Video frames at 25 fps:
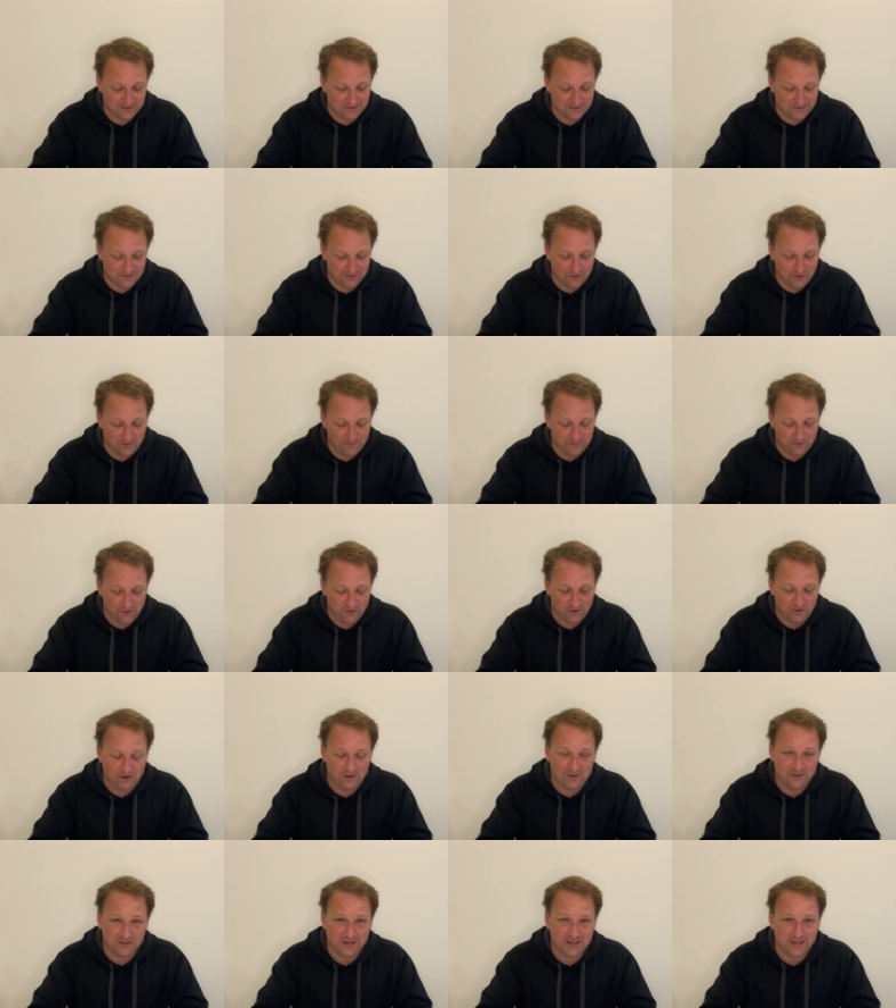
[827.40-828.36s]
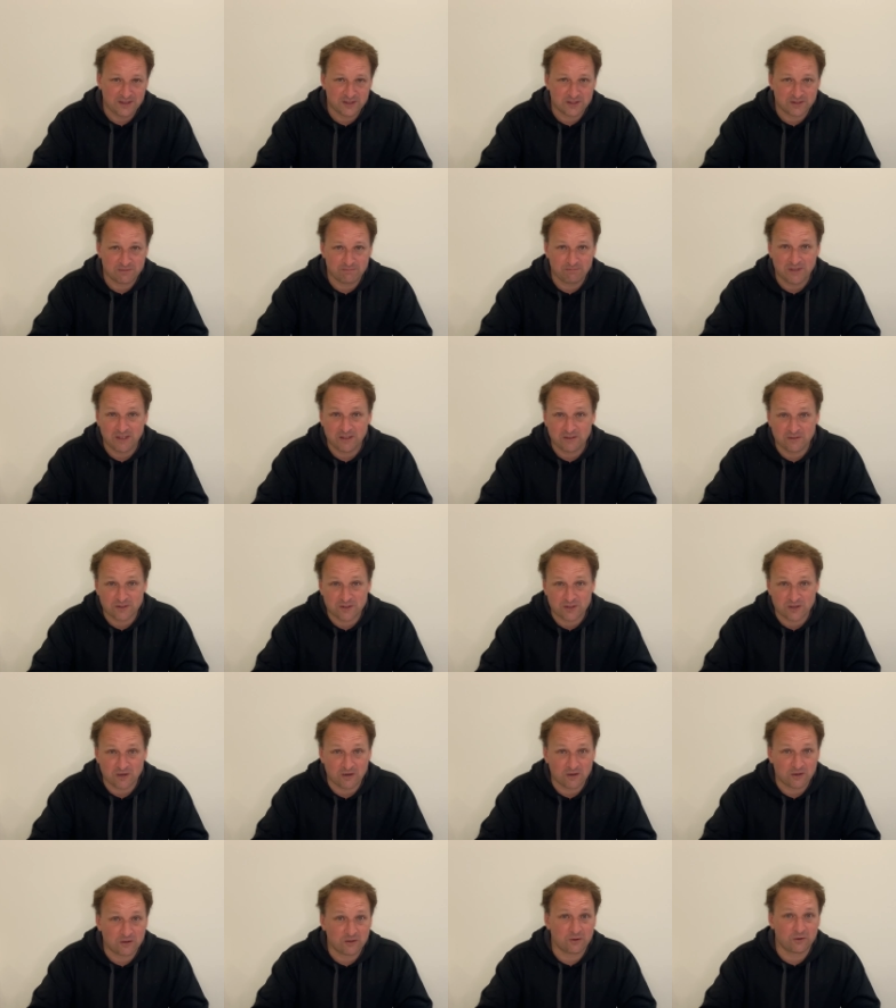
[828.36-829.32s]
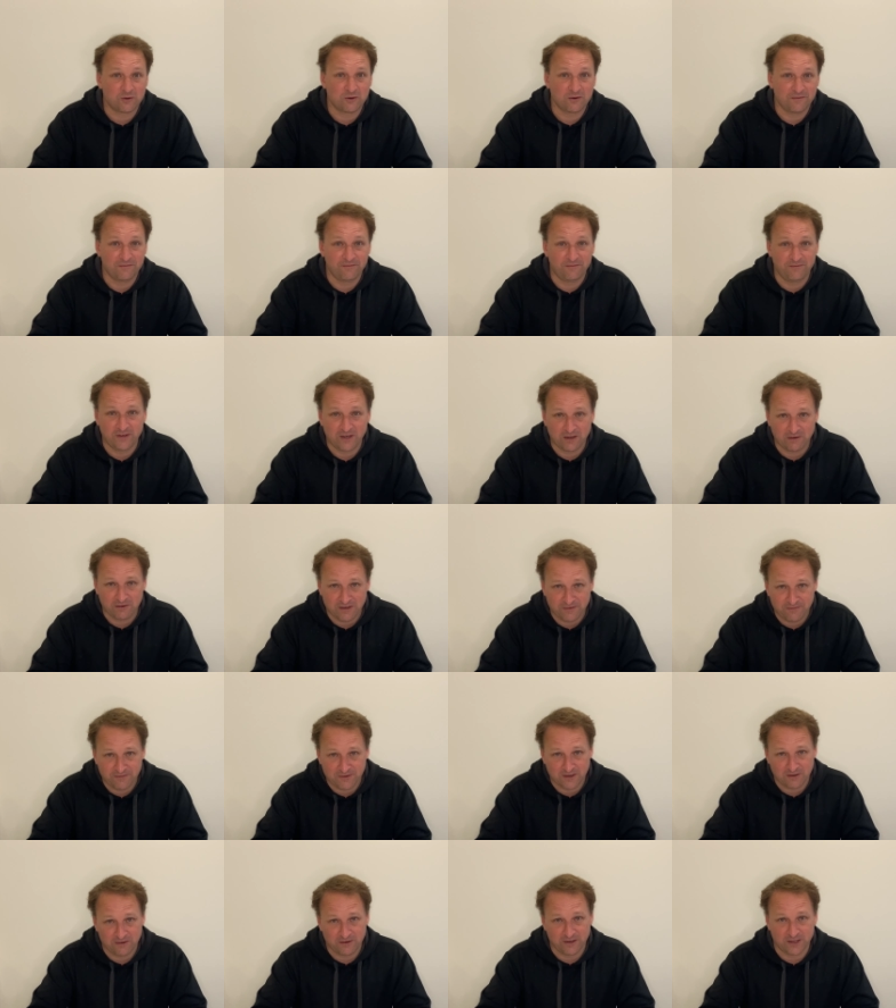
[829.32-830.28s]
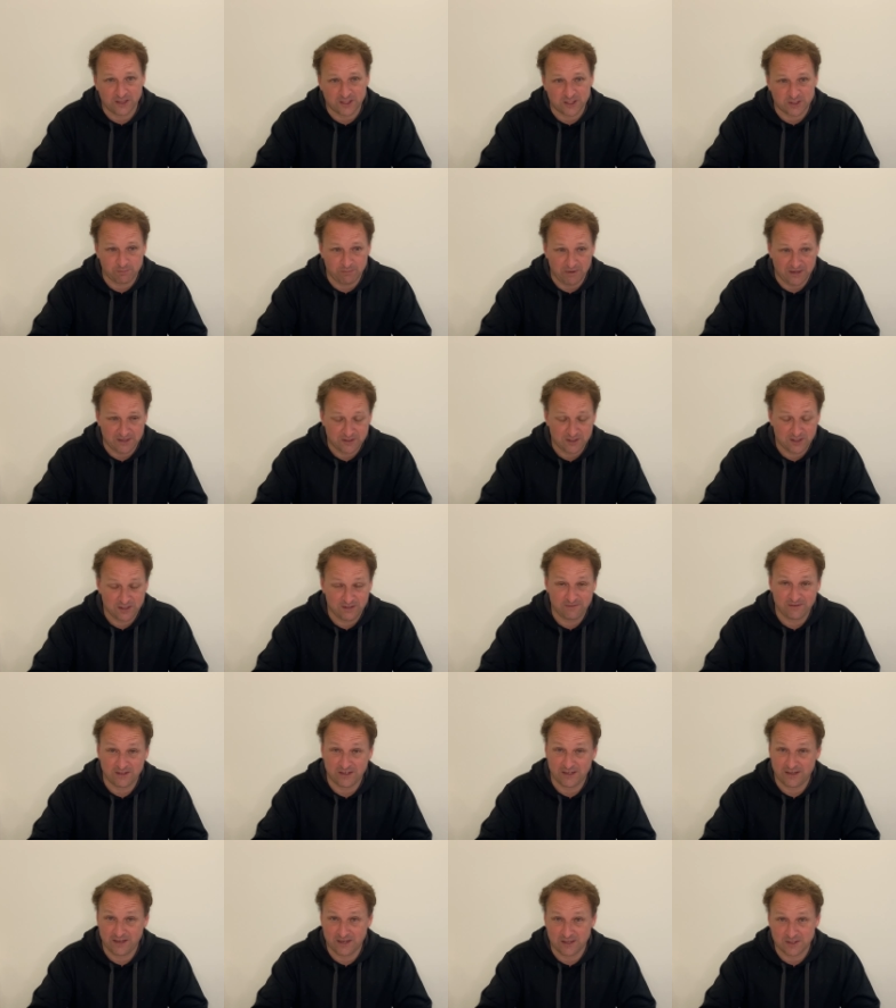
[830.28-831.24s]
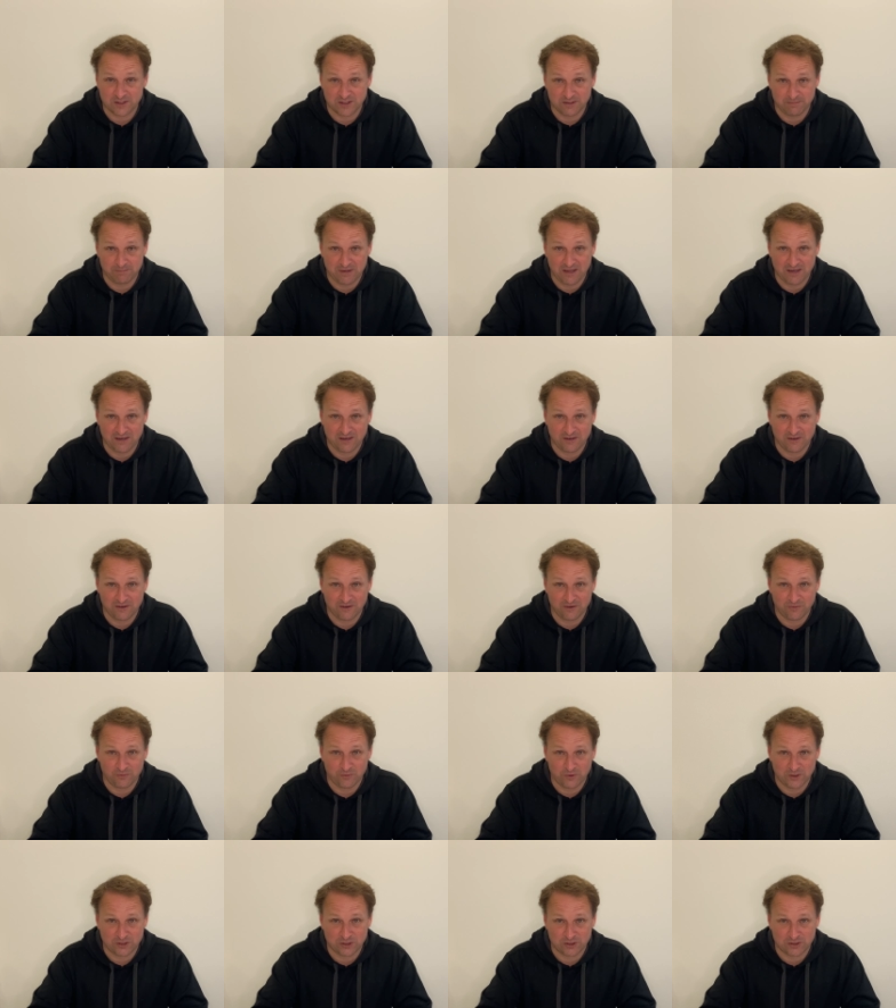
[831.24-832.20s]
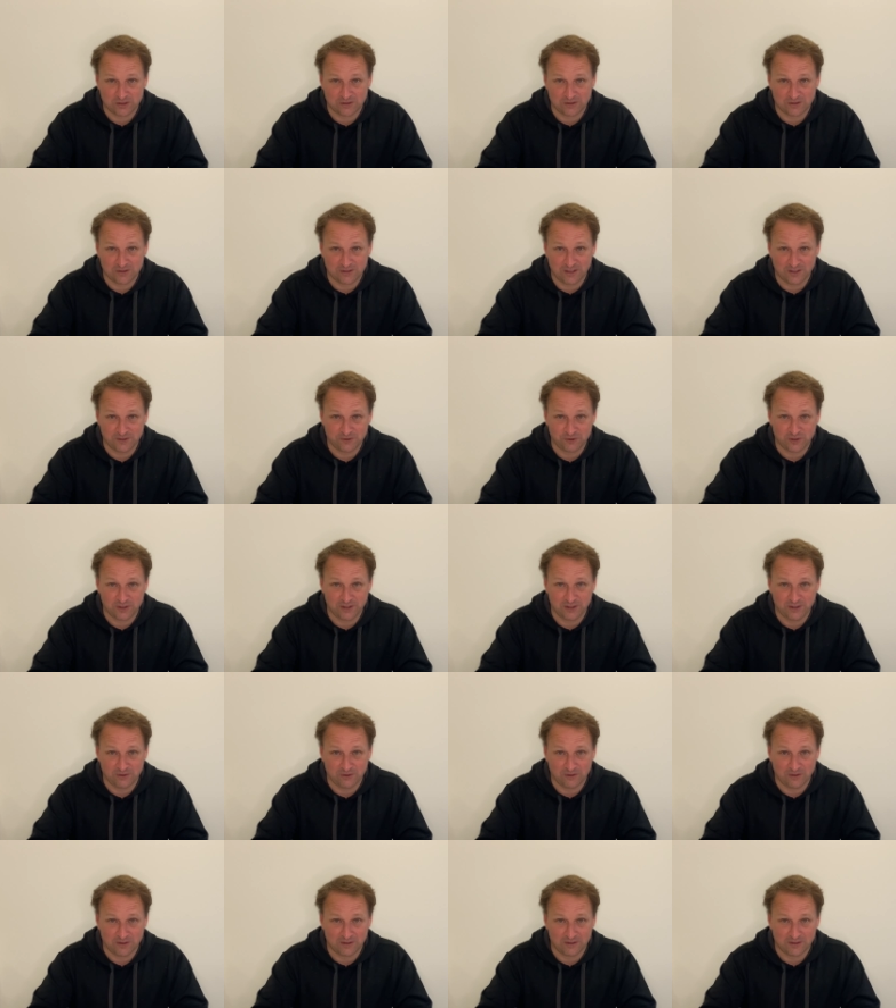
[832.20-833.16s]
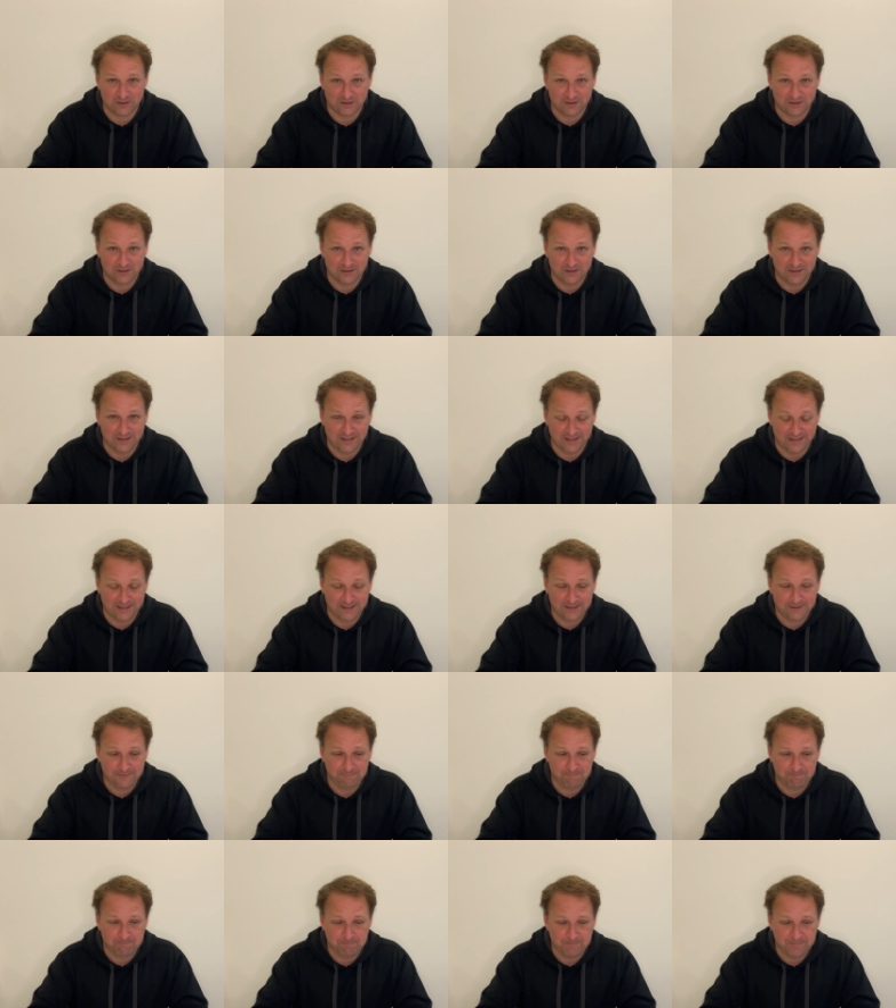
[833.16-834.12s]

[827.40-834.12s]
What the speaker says: Overall, these meals are very, very expensive, I guess, depending on which country you are in.